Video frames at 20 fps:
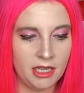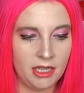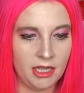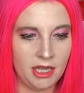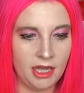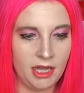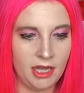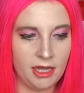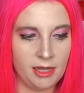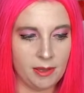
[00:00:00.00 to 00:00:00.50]

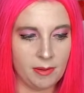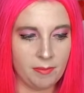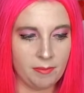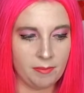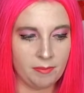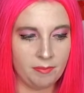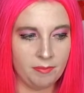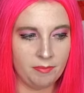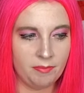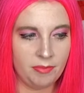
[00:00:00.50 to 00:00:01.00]

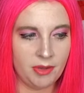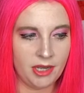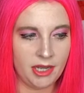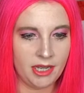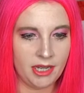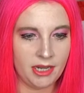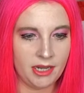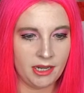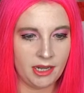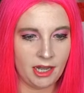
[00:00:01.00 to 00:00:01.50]

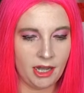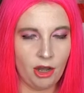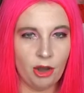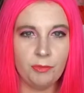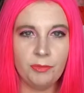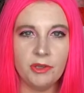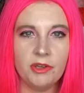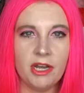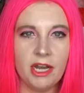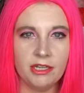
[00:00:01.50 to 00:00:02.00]
But I hope
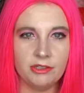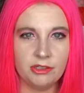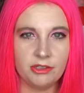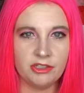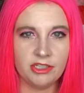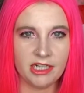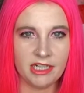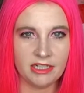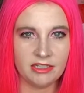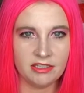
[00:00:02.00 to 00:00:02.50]
you guys are
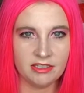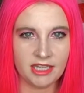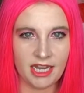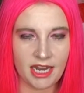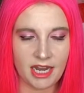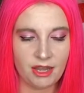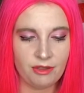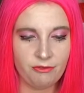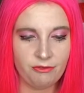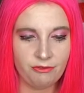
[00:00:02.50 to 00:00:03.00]
staying
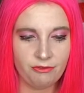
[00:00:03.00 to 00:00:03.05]
safe.